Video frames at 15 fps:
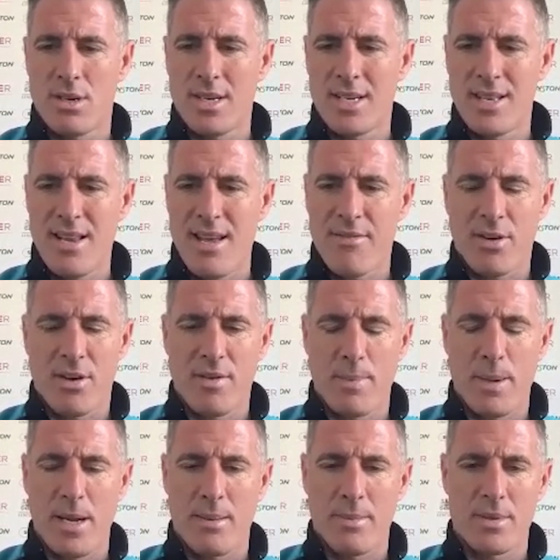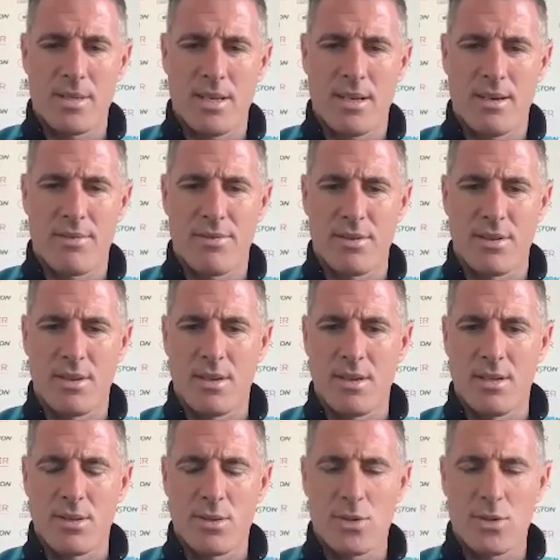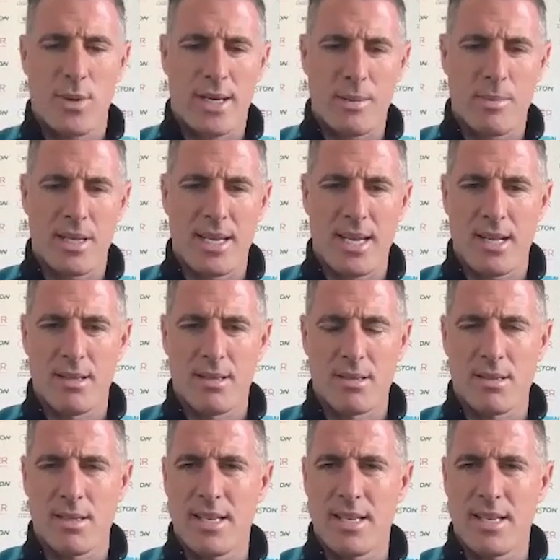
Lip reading: I never compare myself to anybody else.